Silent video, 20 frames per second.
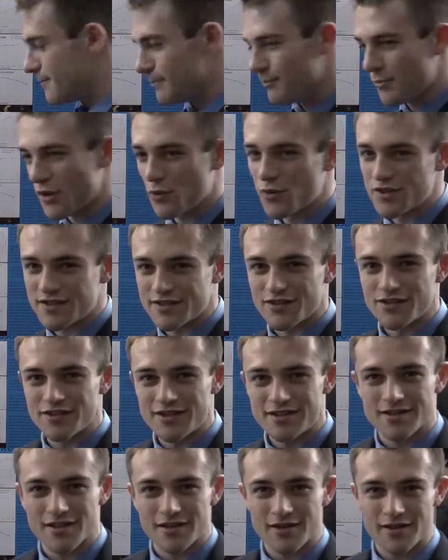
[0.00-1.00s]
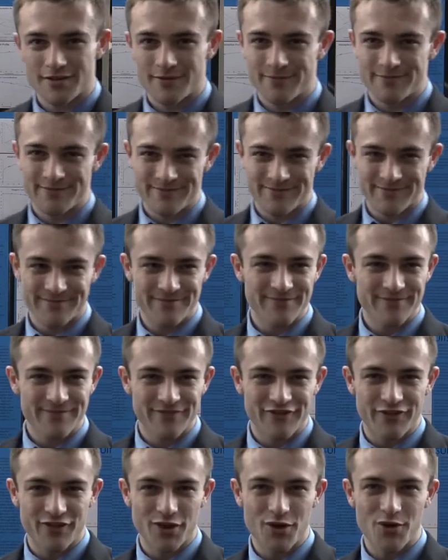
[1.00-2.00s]
But we still need to
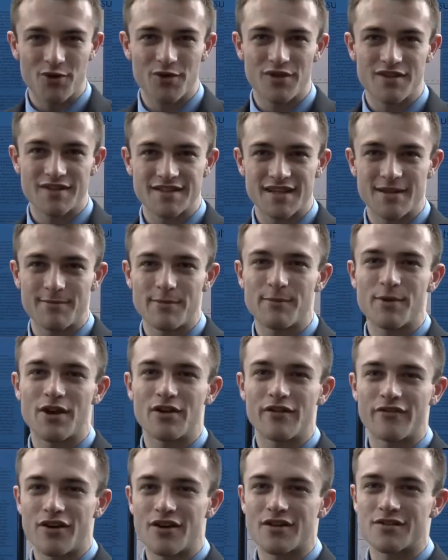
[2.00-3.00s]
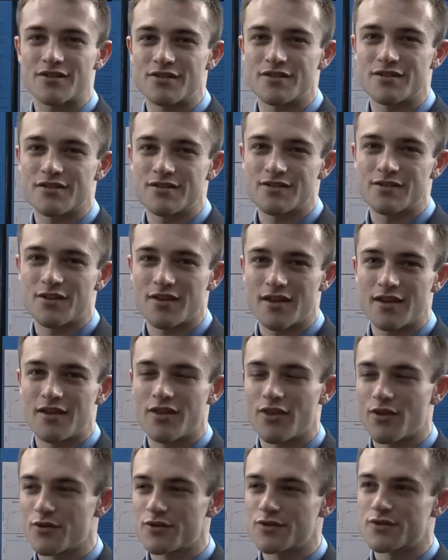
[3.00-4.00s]
flow the same amount of oxygen so
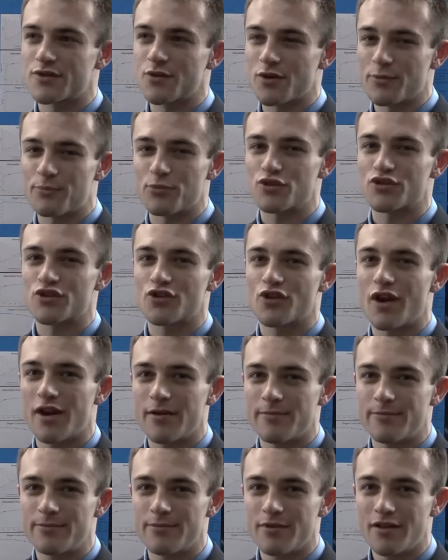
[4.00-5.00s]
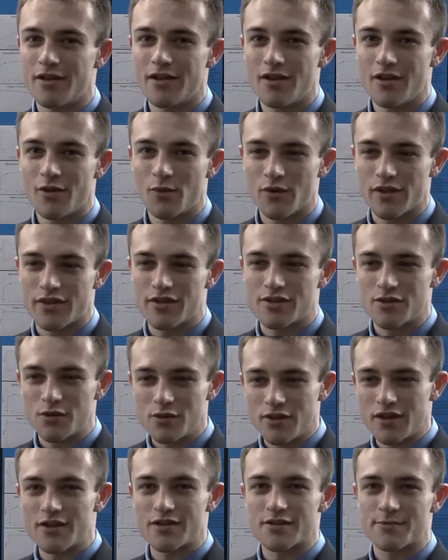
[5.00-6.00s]
that those who are prescribed with 2
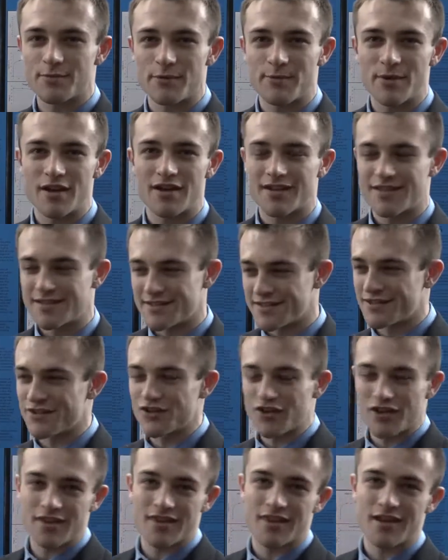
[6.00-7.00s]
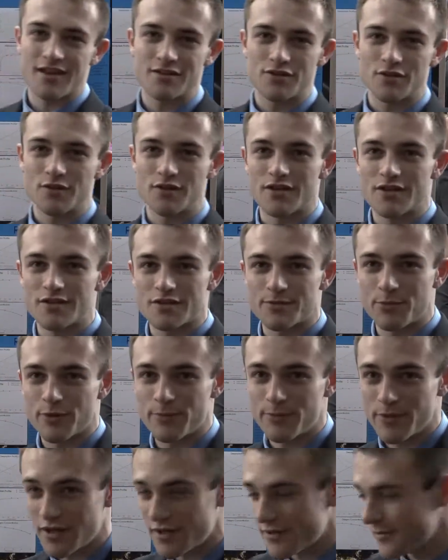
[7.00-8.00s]
liters per minute can still get that 2 liters per
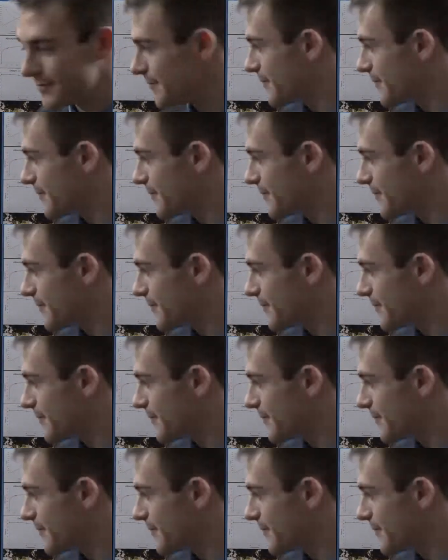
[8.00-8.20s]
minute.